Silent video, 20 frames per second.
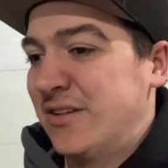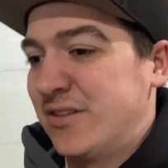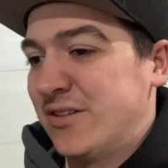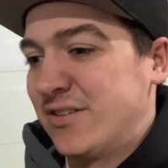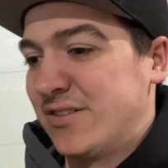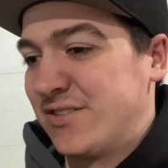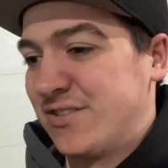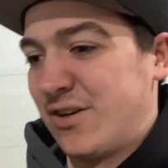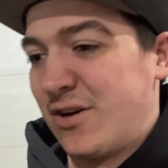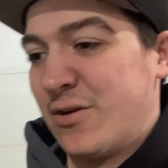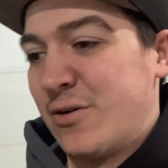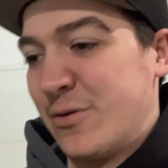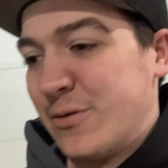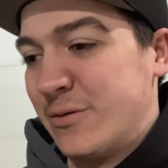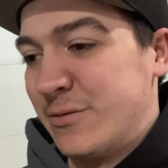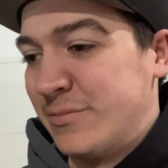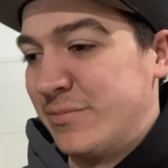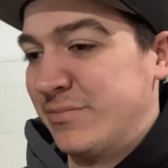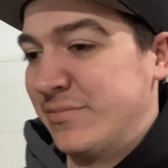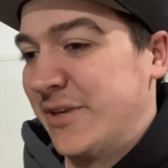
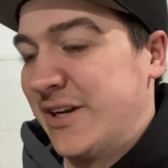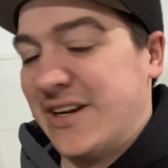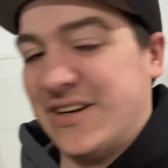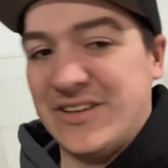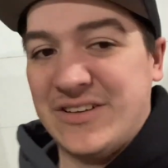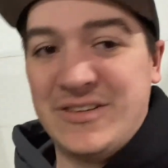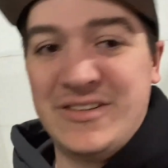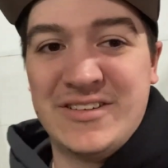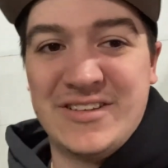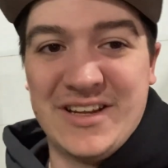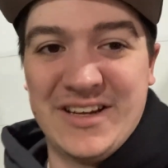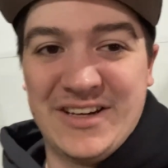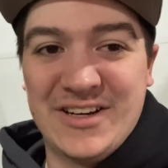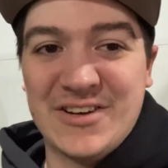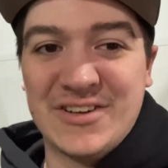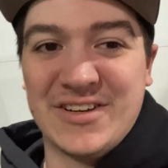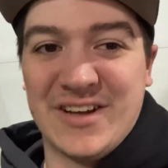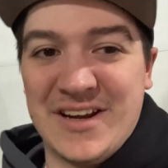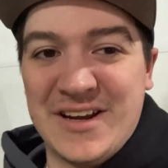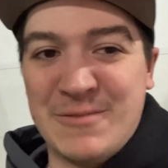So yeah, take
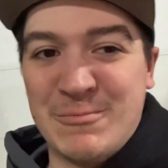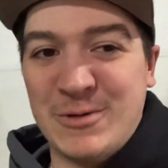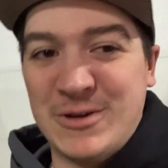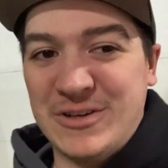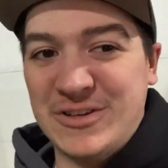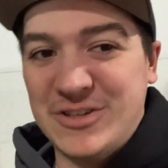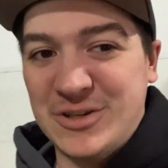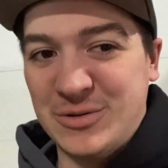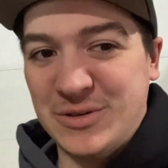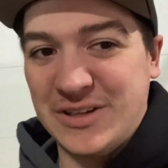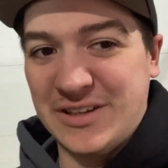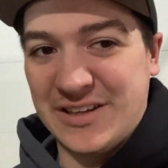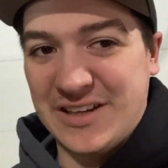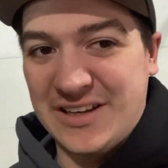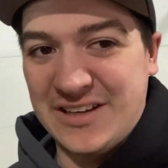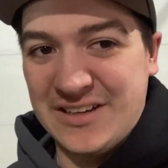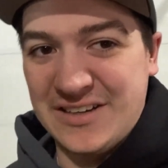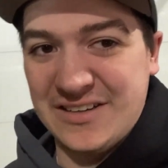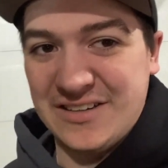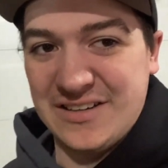your time when you're doing
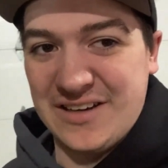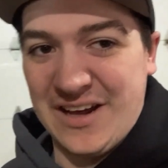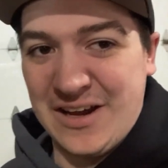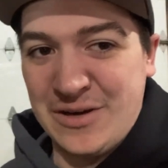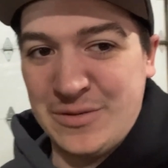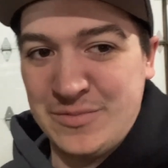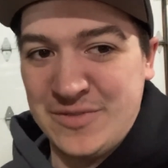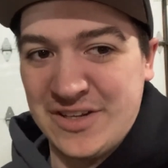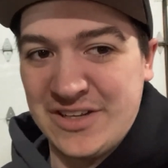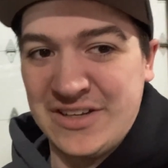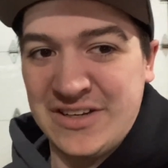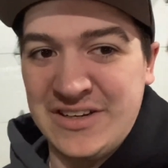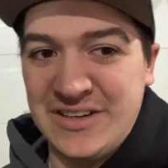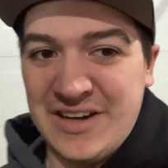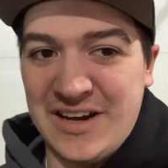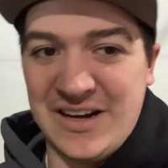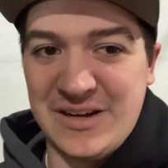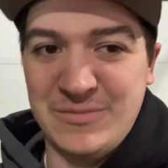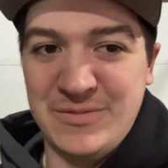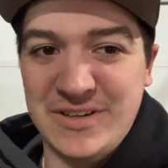that. I
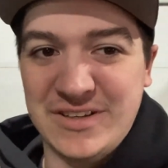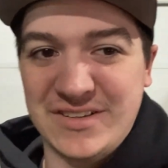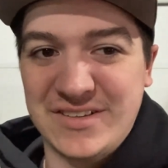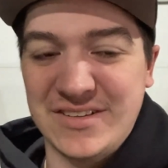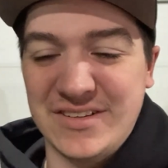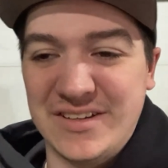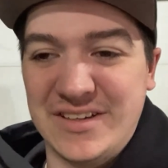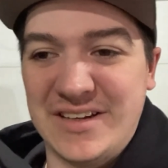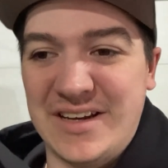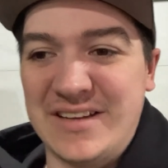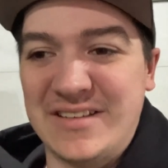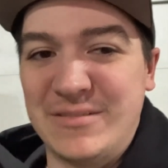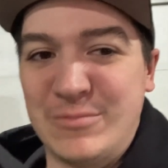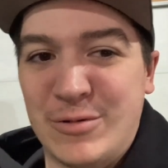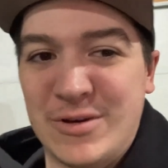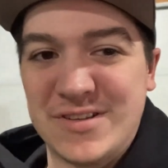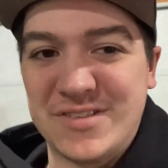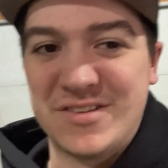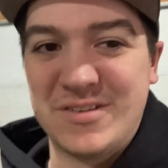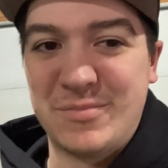did. Obviously, I
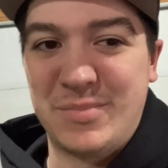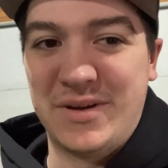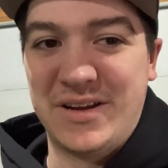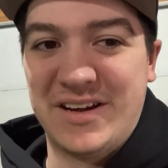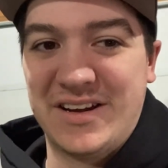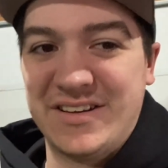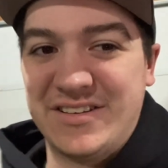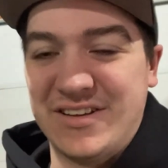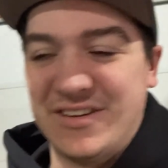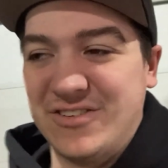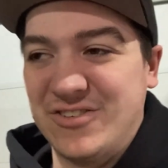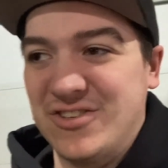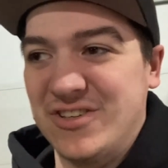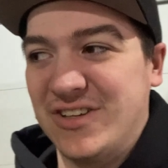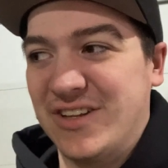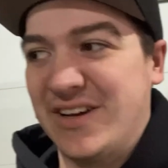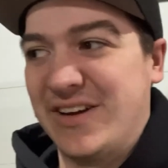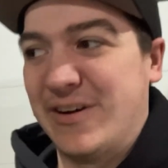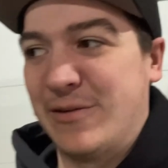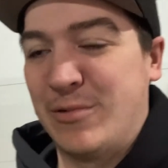wasn't paying
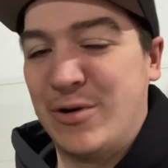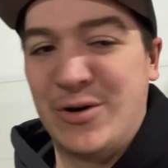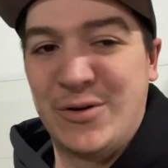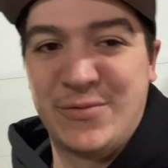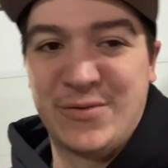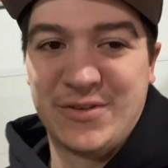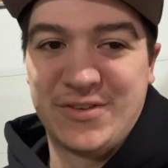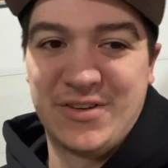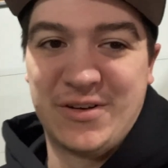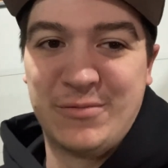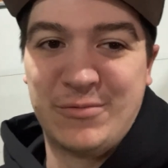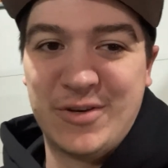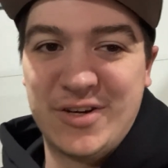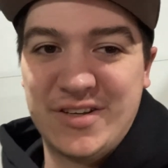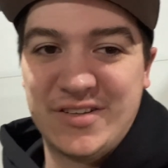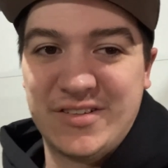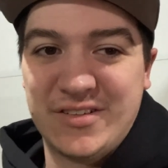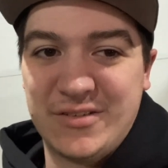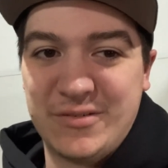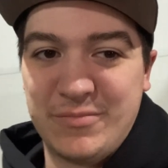attention that well for some
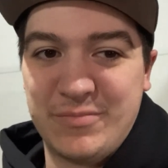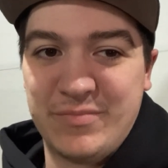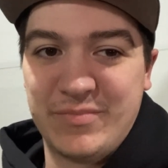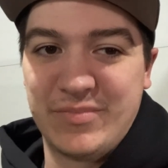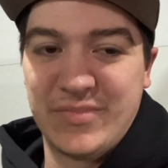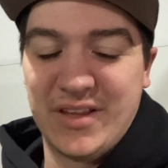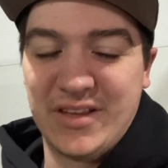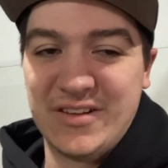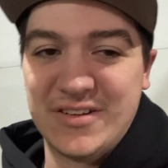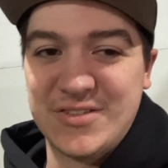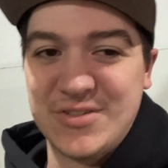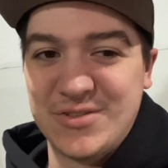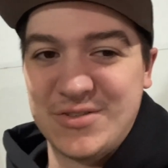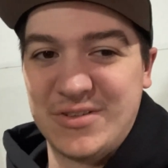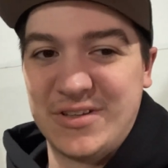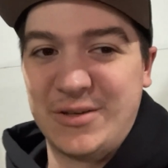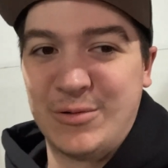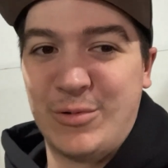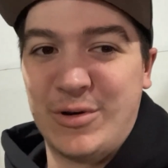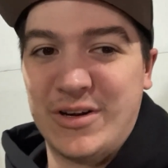reason. At least there's
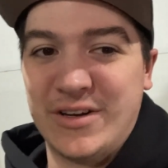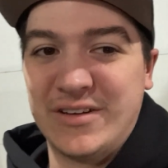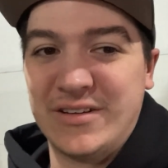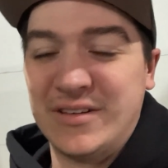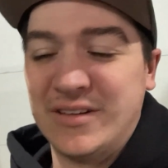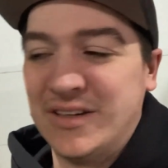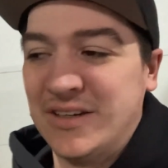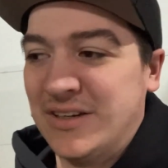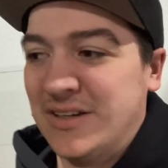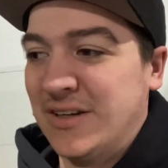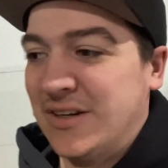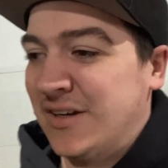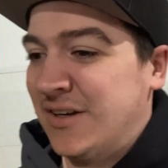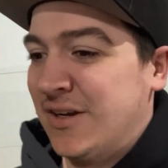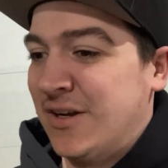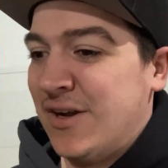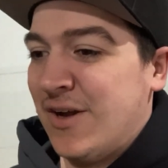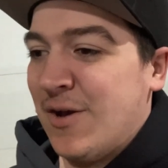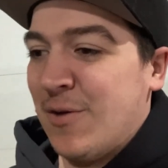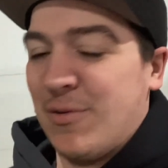only one.
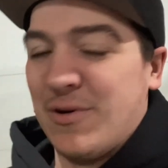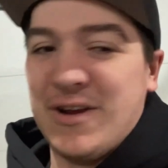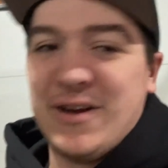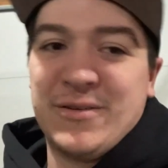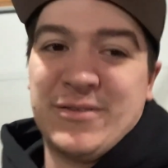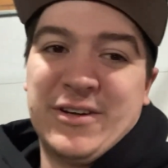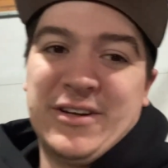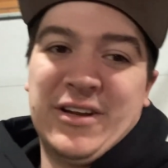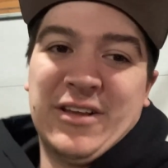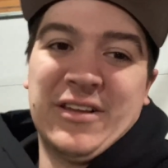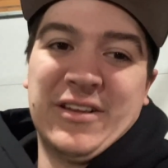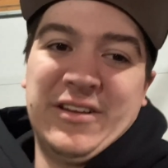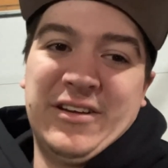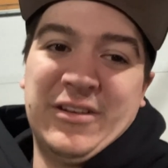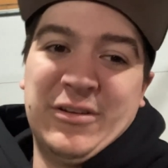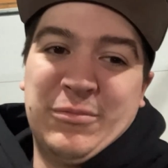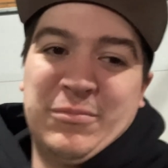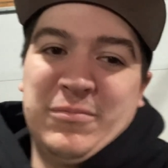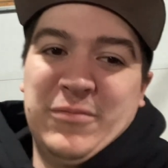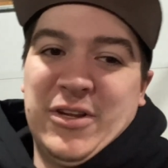Whatever, you
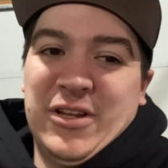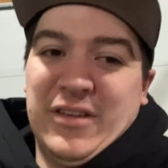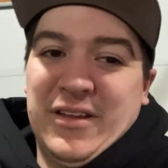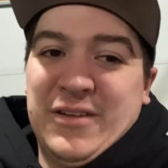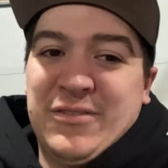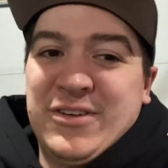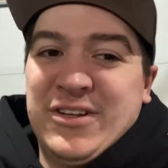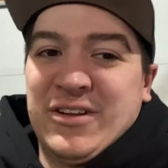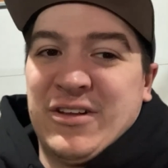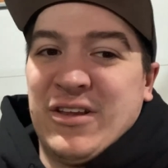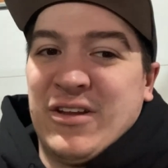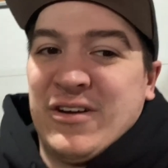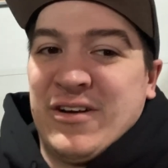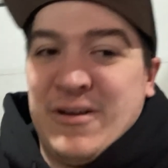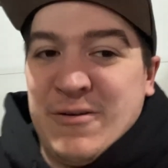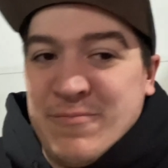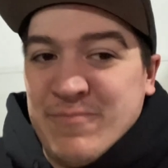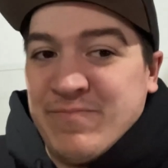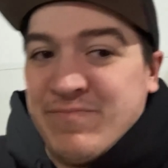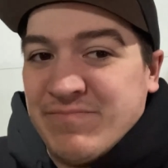live and you
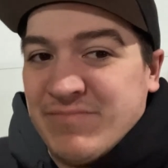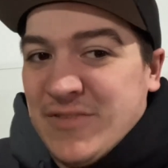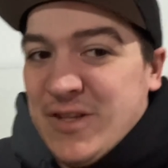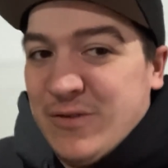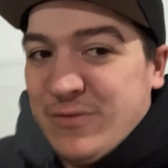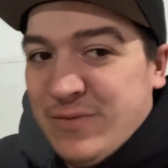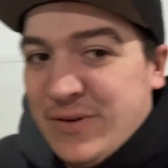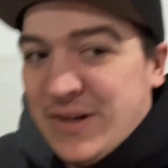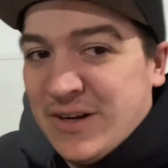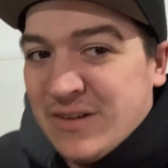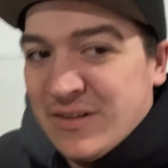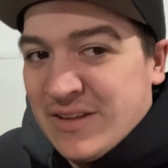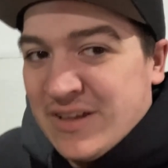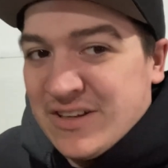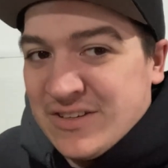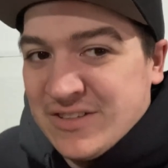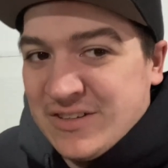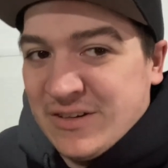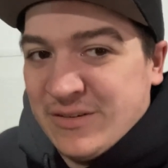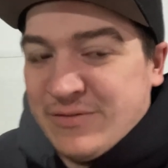learn. You figure
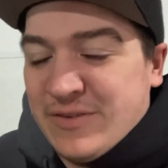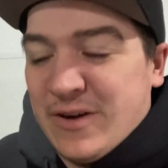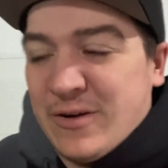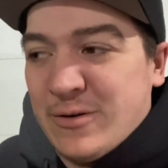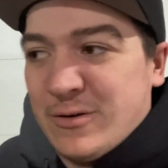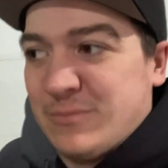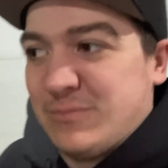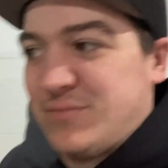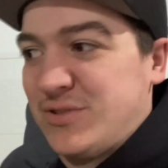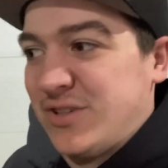that stuff out.